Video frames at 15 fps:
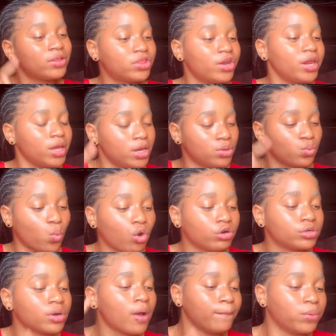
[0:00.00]

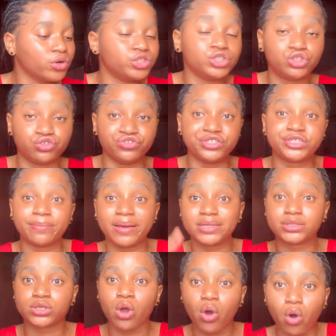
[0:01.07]
3-in-1 Body
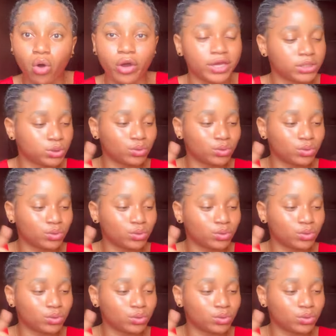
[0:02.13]
Treatment Oil.